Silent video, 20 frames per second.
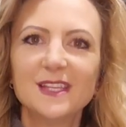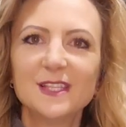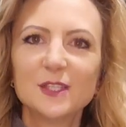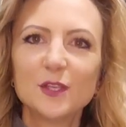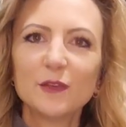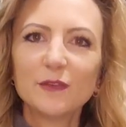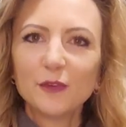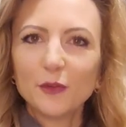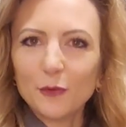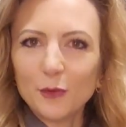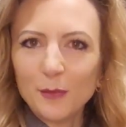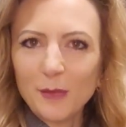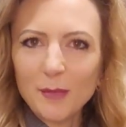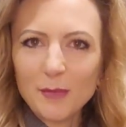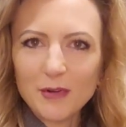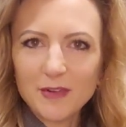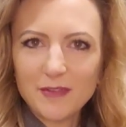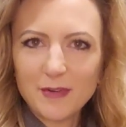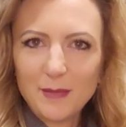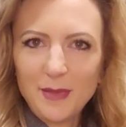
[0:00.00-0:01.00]
So if you'll
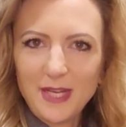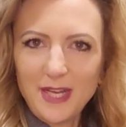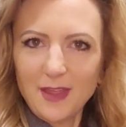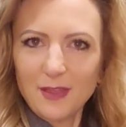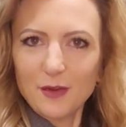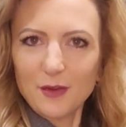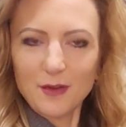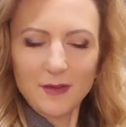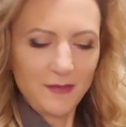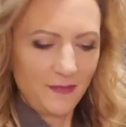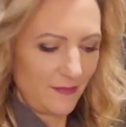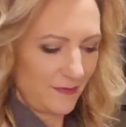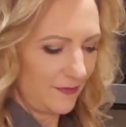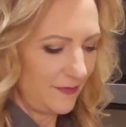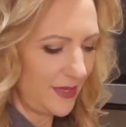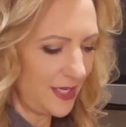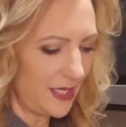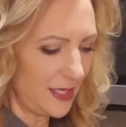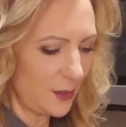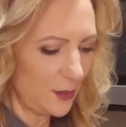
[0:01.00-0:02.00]
remember from another
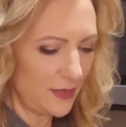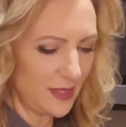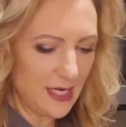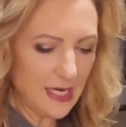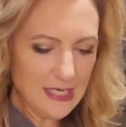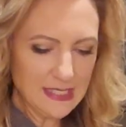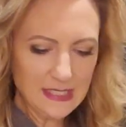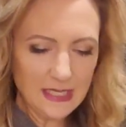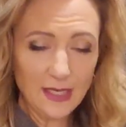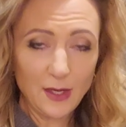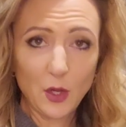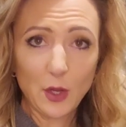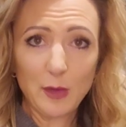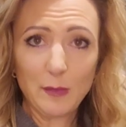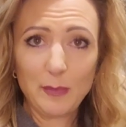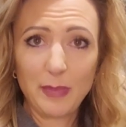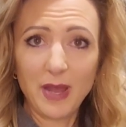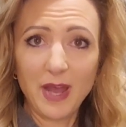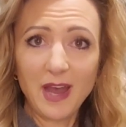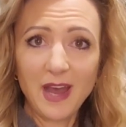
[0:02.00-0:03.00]
video that I did
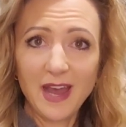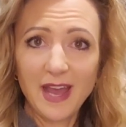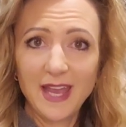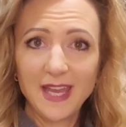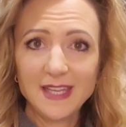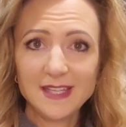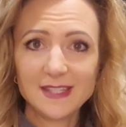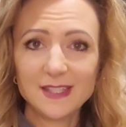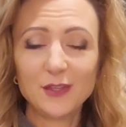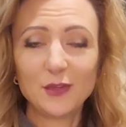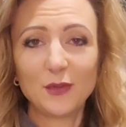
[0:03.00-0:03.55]
on pies,